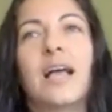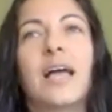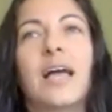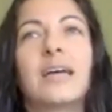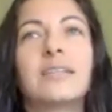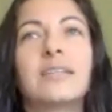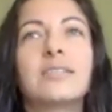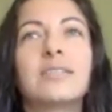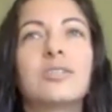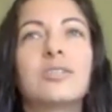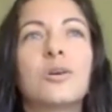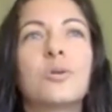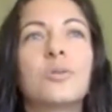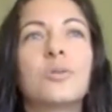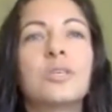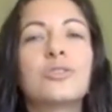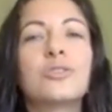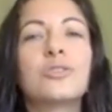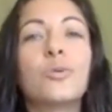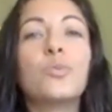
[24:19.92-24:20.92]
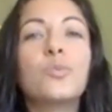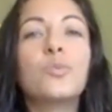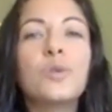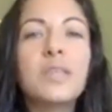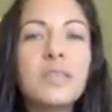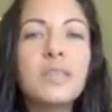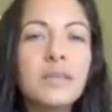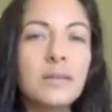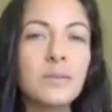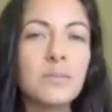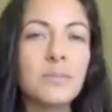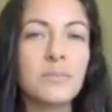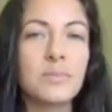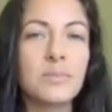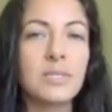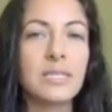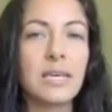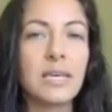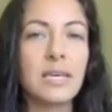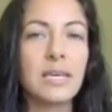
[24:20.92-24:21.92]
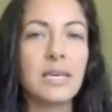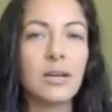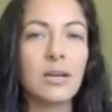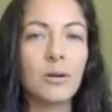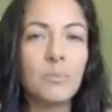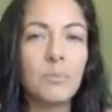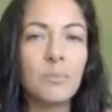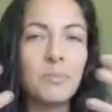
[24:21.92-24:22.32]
And so these are rhythms that our